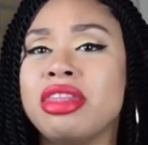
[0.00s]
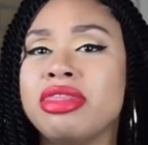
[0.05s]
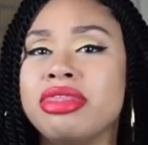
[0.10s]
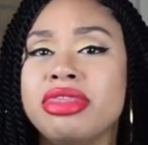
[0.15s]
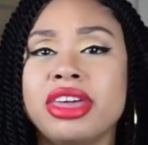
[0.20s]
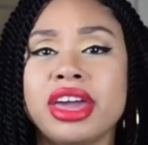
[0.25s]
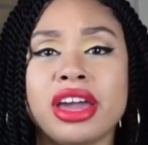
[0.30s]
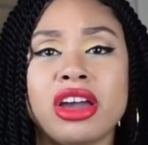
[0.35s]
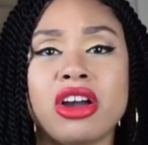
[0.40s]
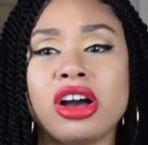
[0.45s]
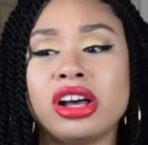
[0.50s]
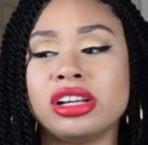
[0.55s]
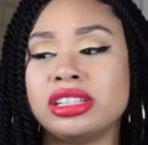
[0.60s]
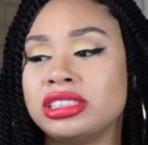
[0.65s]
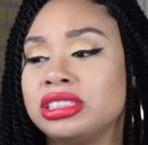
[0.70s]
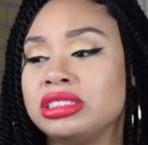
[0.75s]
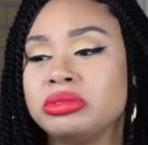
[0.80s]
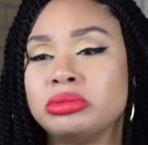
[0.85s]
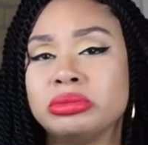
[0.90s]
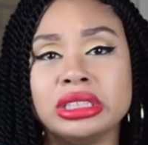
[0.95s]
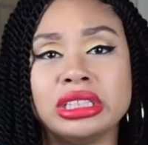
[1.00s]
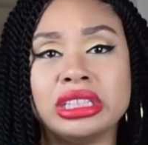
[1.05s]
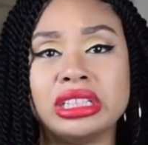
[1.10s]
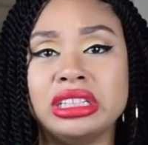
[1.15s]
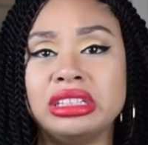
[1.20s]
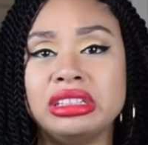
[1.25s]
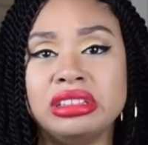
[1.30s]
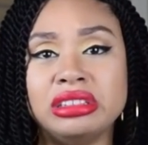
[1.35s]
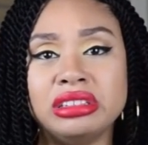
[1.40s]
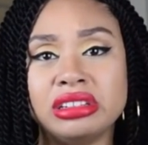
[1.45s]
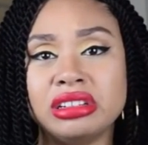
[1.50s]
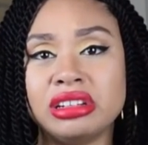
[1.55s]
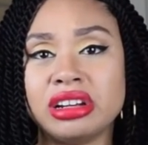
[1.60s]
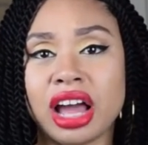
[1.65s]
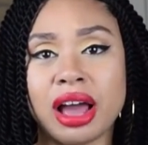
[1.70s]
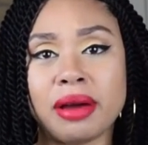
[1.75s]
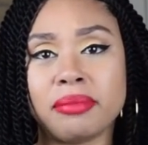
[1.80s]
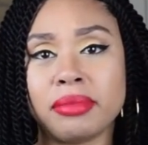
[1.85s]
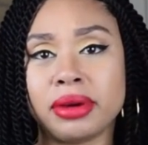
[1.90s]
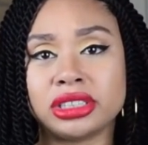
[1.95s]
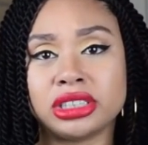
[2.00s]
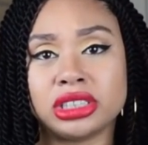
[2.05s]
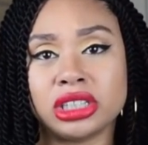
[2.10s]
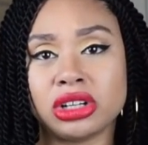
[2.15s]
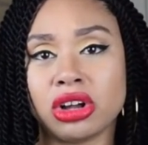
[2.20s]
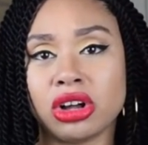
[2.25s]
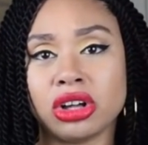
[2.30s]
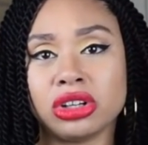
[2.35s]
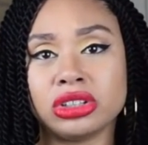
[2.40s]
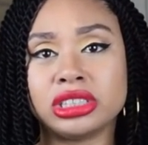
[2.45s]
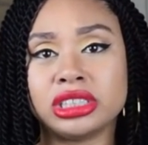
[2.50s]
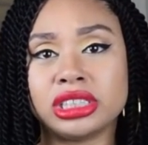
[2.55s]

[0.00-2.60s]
they cost really not much at all